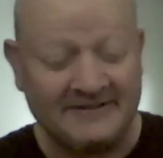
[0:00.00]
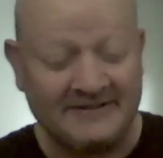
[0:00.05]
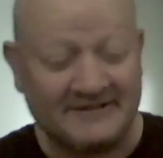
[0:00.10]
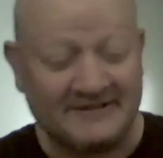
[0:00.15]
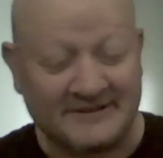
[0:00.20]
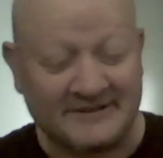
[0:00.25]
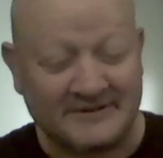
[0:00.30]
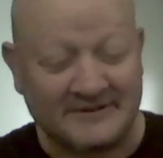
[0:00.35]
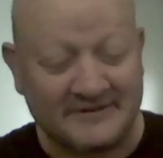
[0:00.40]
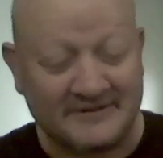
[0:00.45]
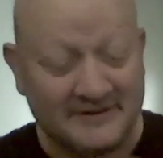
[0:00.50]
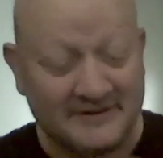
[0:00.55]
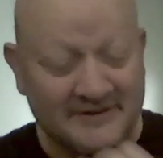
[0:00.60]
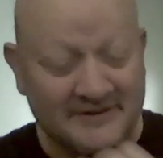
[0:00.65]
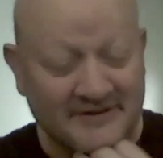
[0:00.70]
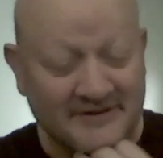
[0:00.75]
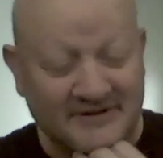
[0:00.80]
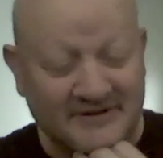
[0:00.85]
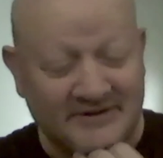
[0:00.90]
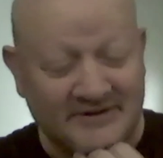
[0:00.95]
So
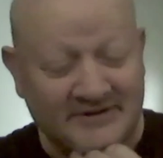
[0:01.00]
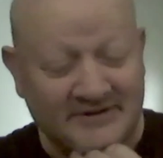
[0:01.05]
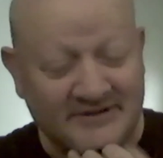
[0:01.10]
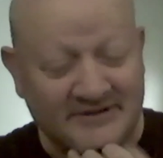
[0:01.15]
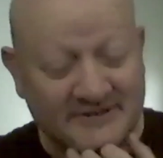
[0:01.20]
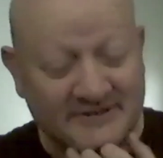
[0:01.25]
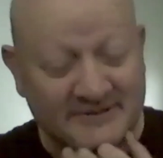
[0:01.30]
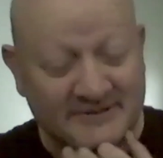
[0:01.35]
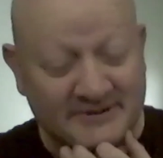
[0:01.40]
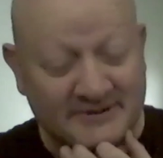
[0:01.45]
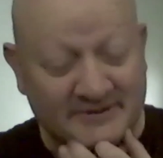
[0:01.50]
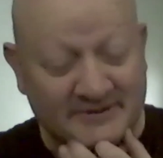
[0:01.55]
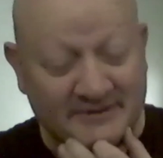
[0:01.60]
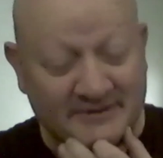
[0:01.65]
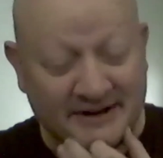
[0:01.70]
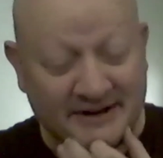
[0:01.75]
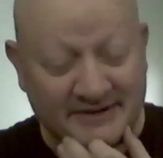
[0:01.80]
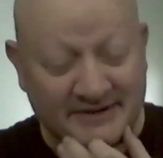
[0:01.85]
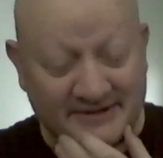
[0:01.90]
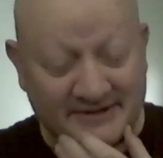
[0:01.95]
you just sort of,
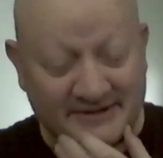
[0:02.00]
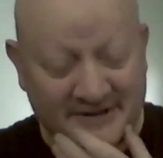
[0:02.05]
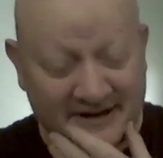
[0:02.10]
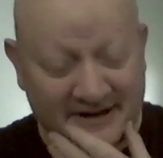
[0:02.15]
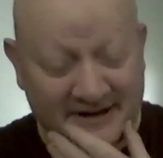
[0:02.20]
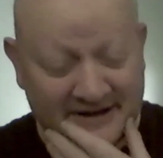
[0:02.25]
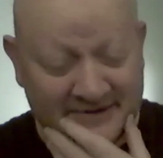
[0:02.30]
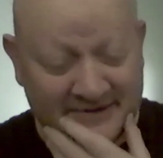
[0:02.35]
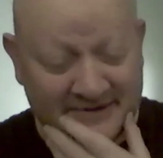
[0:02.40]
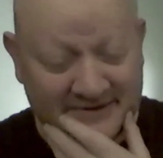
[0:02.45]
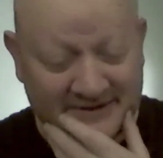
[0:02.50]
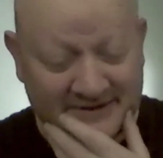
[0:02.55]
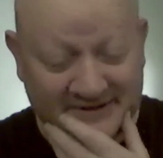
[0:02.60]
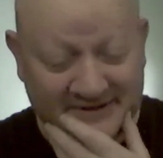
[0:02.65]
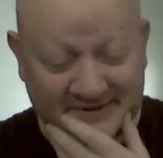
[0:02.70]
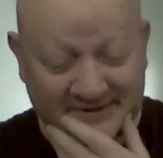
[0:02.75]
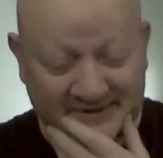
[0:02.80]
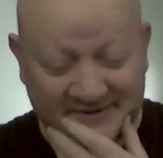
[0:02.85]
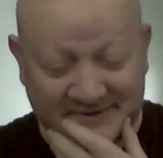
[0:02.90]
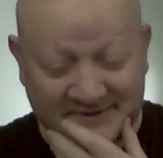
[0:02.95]
as you say, Andrew, you
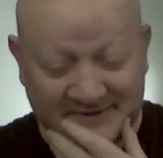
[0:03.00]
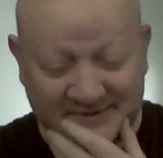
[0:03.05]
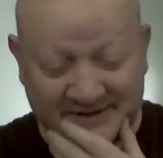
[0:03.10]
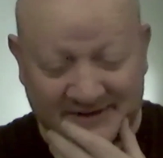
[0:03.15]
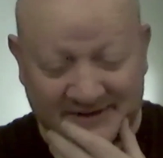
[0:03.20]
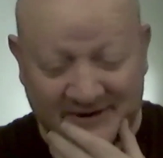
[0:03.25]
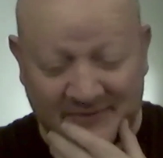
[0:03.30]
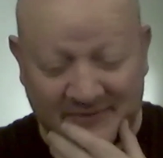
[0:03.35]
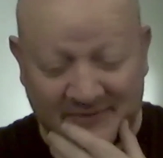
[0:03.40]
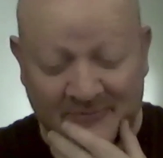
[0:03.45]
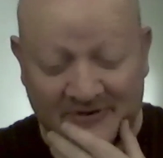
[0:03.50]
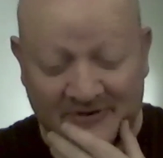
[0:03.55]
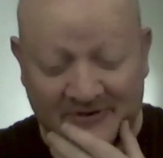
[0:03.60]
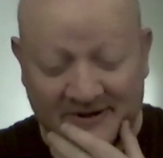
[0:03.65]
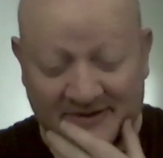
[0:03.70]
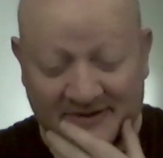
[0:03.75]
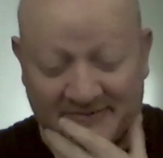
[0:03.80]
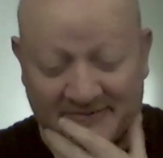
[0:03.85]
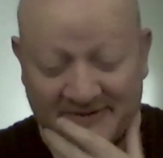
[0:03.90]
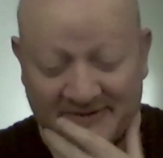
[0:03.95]
sort of get on with
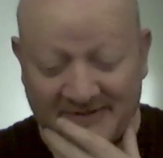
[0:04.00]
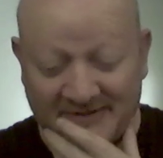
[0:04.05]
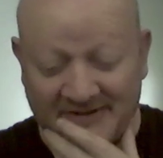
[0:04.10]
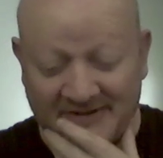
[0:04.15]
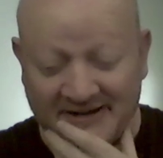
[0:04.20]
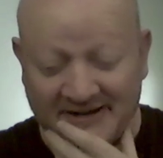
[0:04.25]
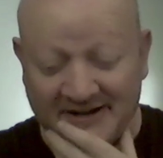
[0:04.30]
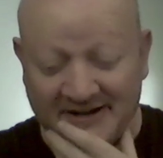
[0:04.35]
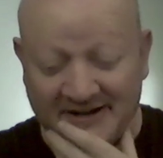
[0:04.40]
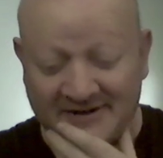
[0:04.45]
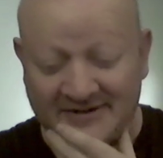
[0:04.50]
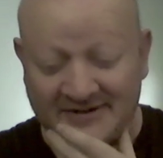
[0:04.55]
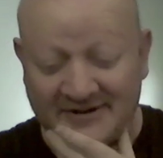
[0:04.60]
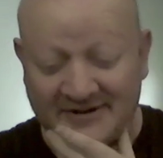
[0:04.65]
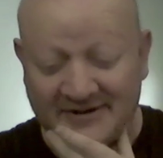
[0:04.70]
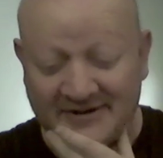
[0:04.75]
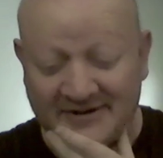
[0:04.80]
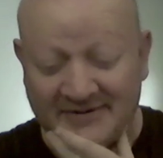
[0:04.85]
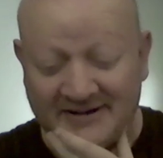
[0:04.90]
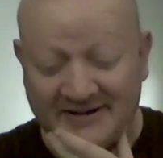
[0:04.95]
it when you're a kid, because you
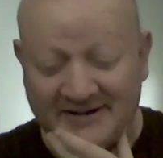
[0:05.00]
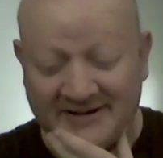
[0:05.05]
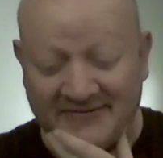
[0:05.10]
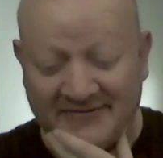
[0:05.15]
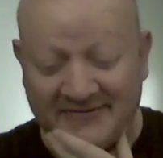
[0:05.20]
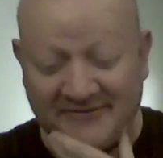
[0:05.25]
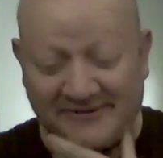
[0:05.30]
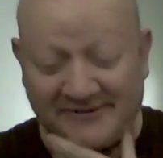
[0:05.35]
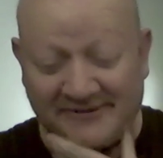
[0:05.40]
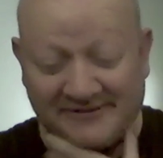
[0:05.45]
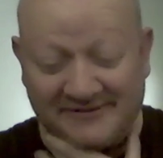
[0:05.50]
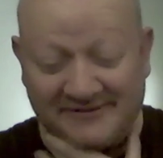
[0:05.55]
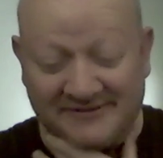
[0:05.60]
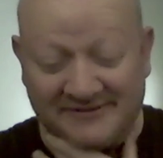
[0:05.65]
don't know any different,